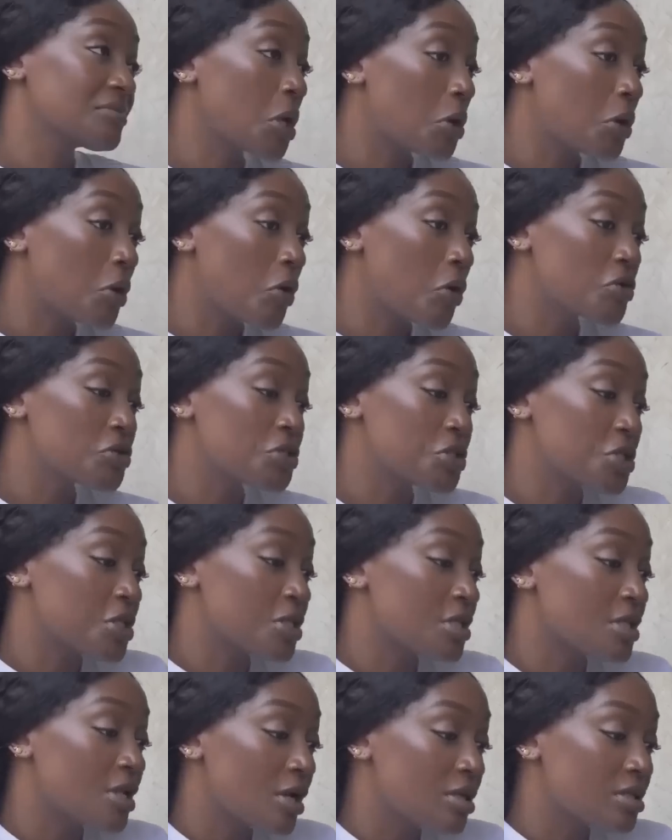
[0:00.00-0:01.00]
No,
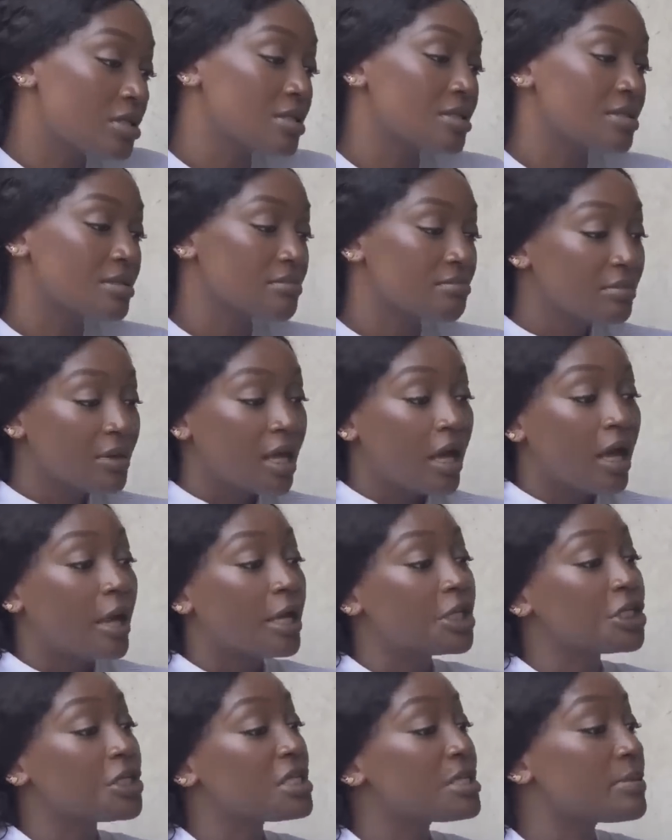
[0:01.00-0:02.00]
she's not.
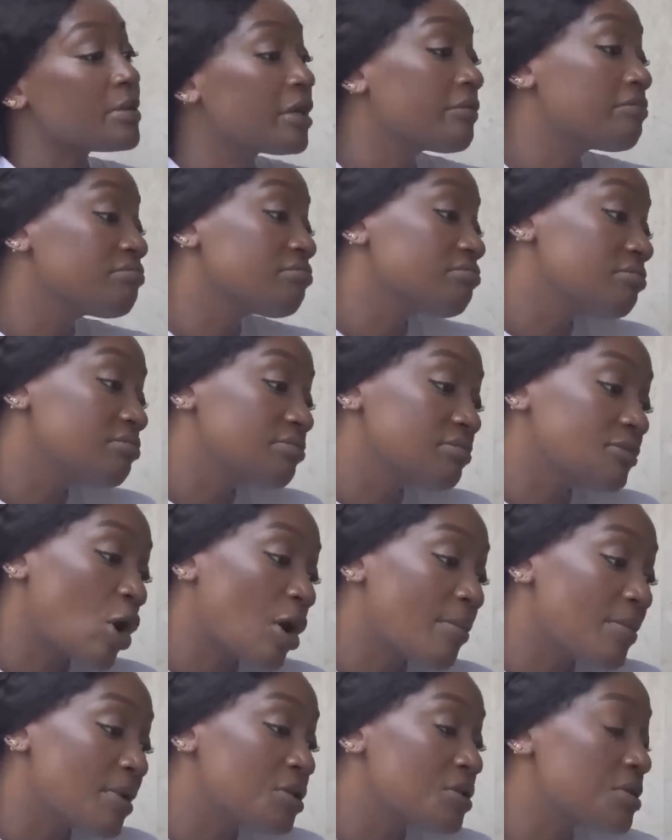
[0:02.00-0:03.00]
She's been
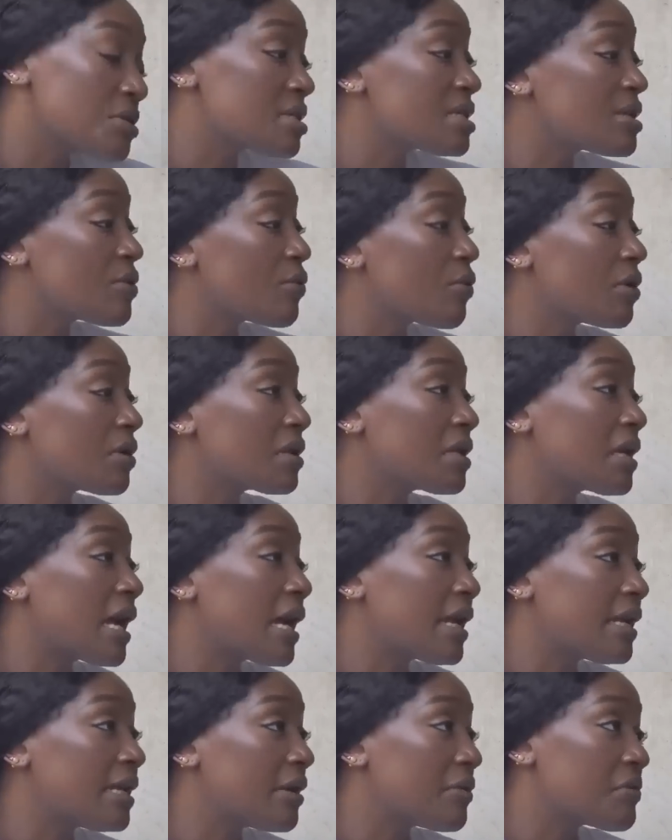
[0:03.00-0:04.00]
coming to see one
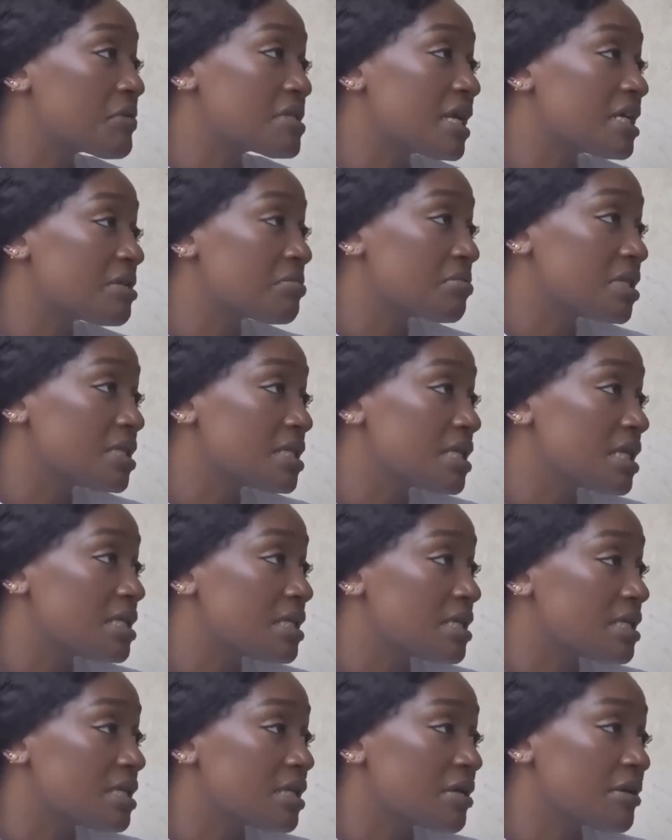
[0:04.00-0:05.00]
guy that was
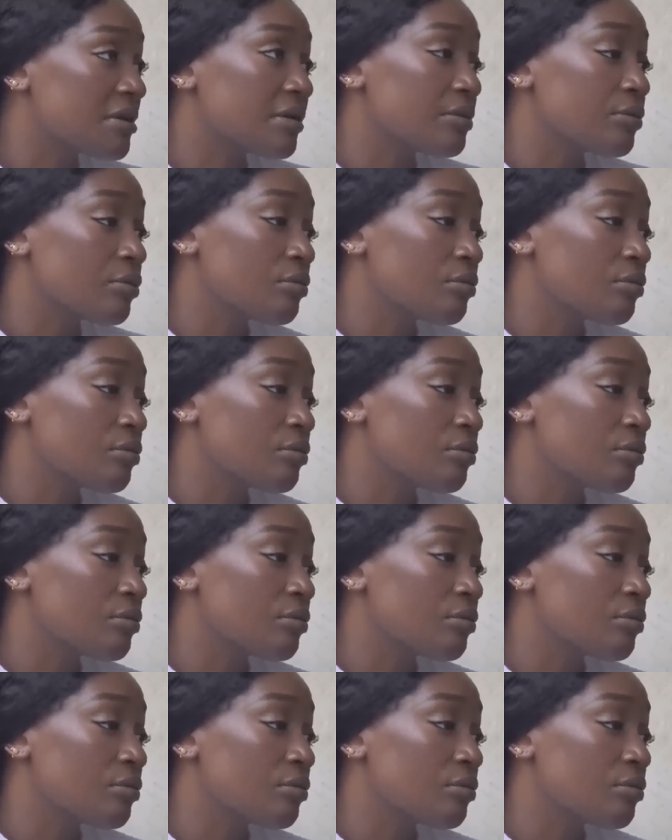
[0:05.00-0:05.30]
admitted in the